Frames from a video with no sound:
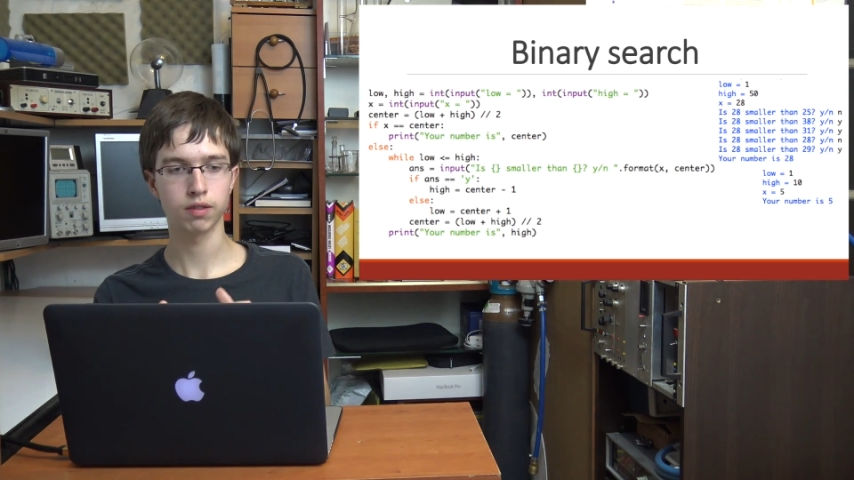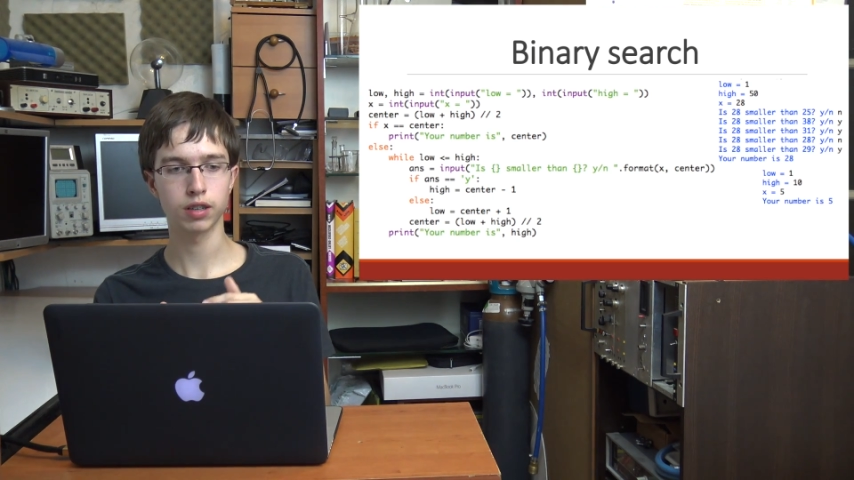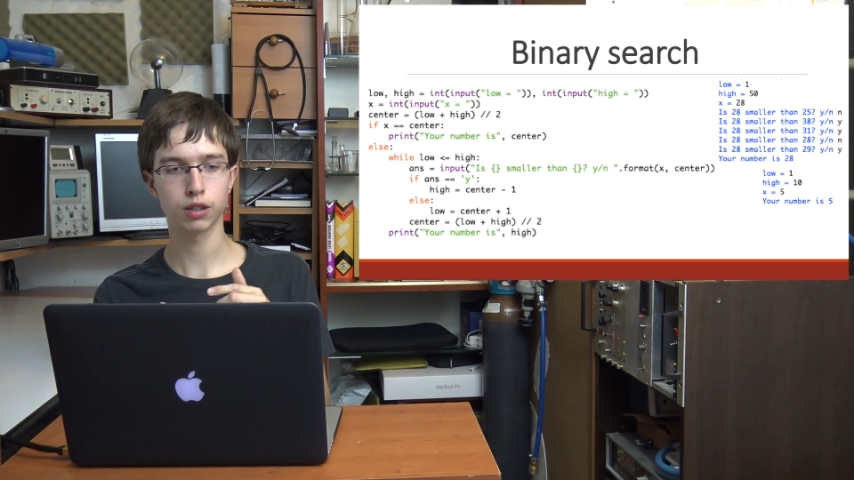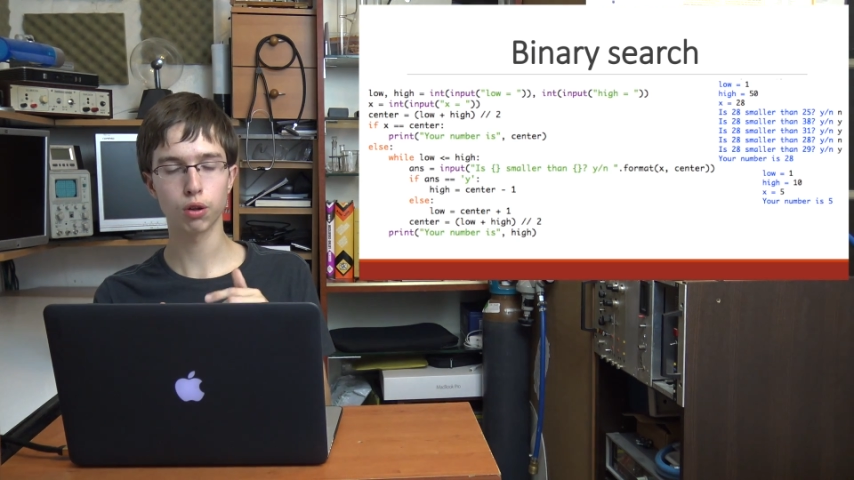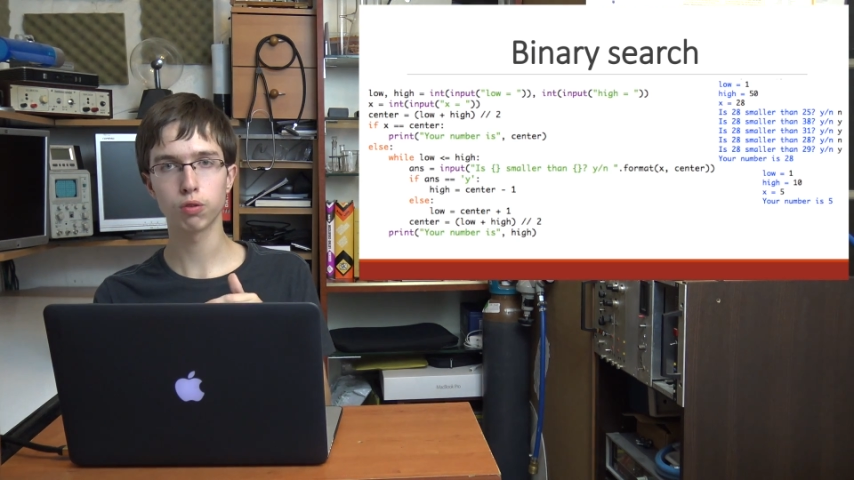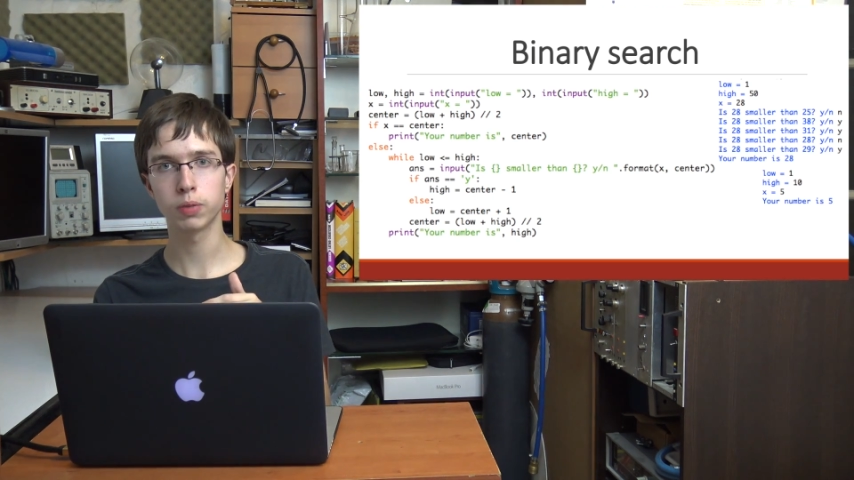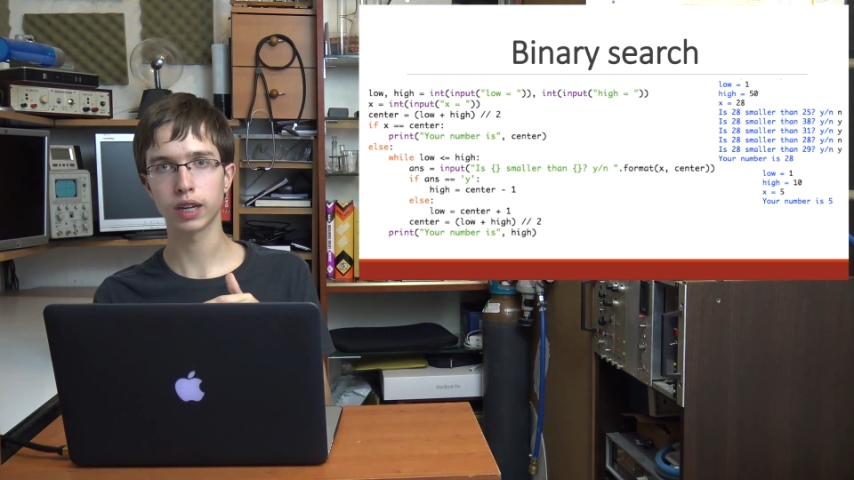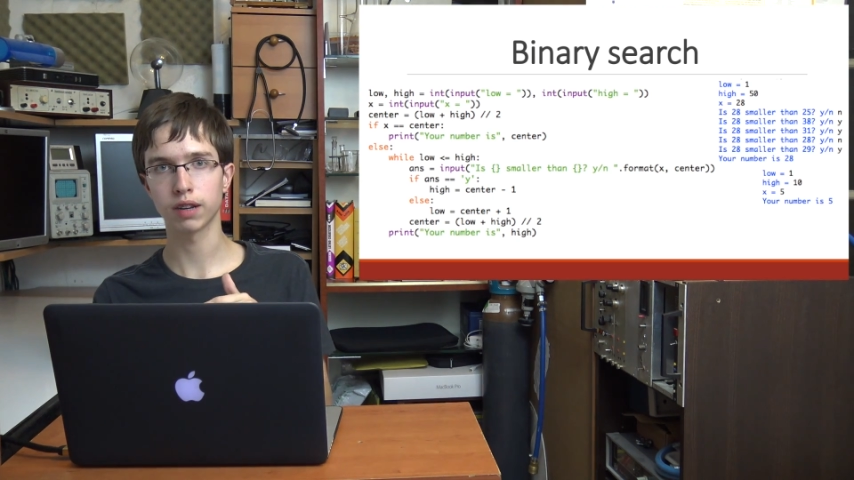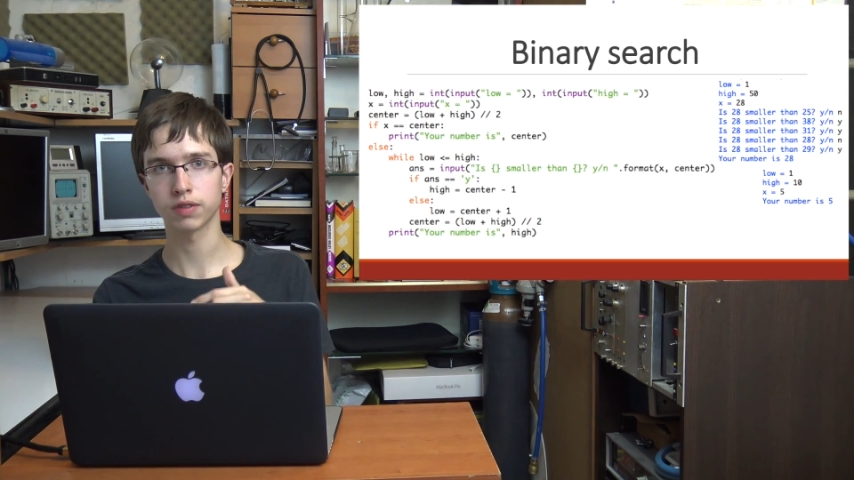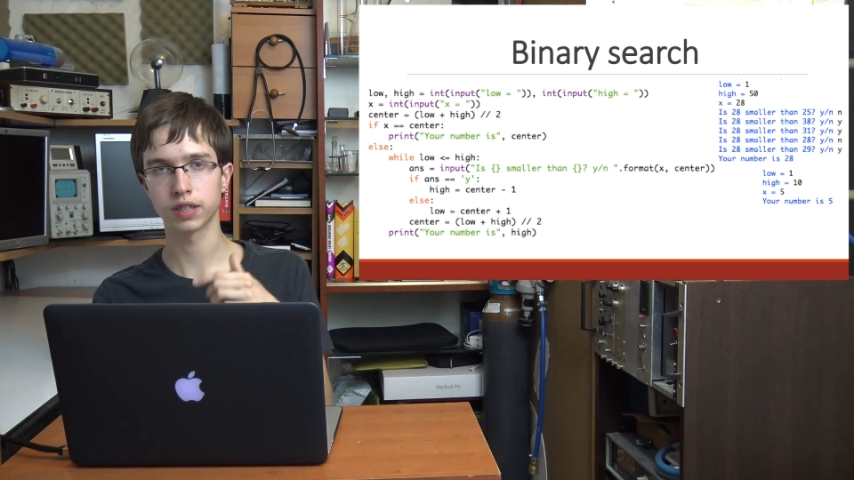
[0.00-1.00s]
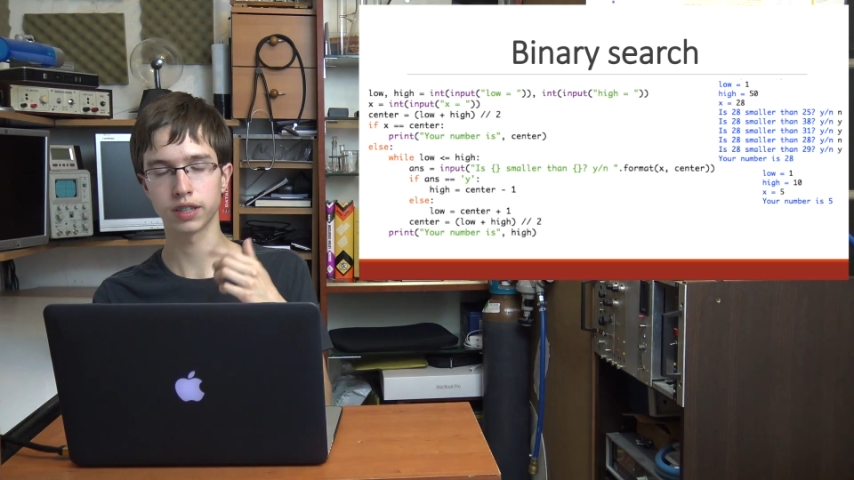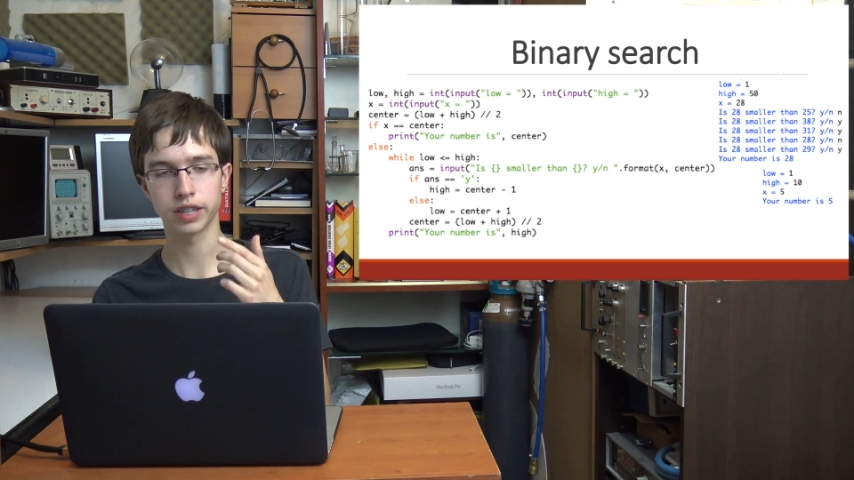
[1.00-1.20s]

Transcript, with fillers: when low becomes the